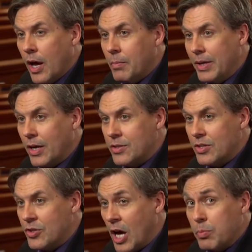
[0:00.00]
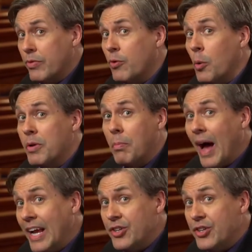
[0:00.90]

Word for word: because it's not performed by